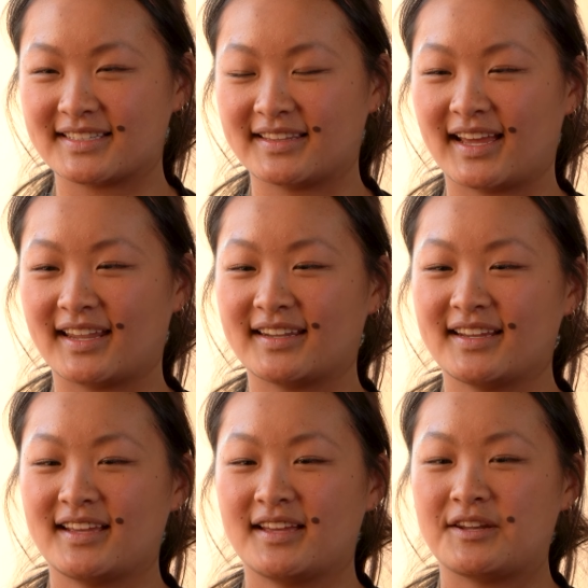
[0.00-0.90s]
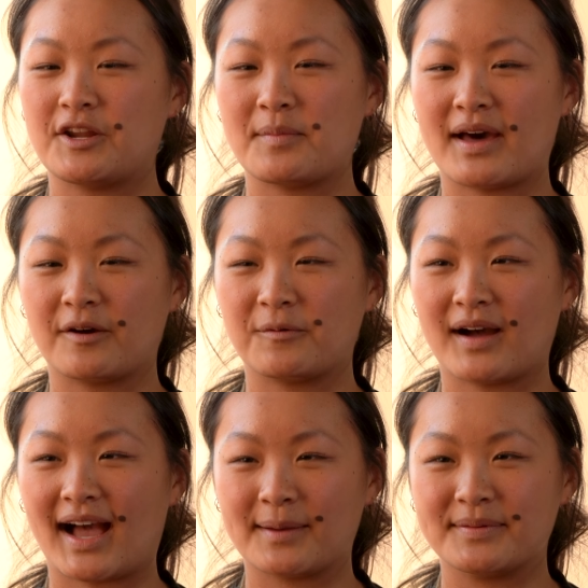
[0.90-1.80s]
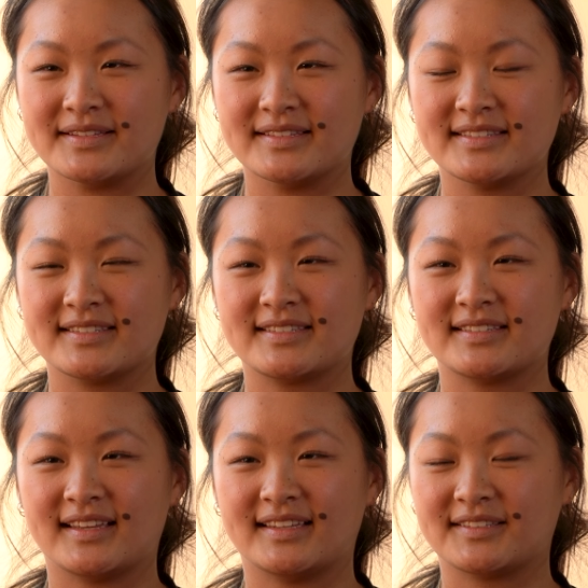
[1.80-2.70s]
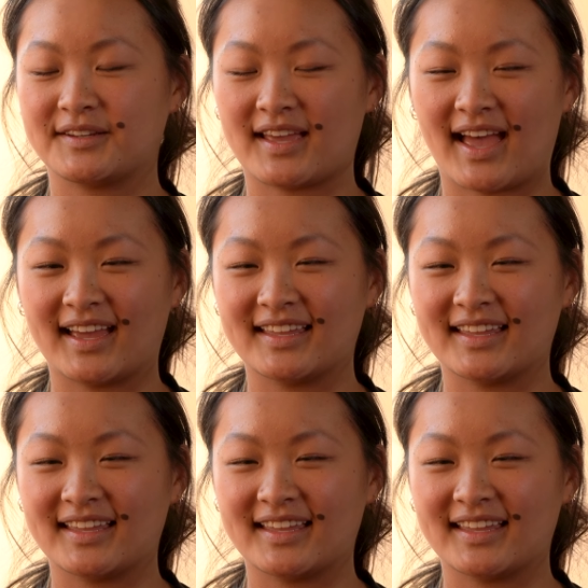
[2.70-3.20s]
in that no matter what happens, it's okay,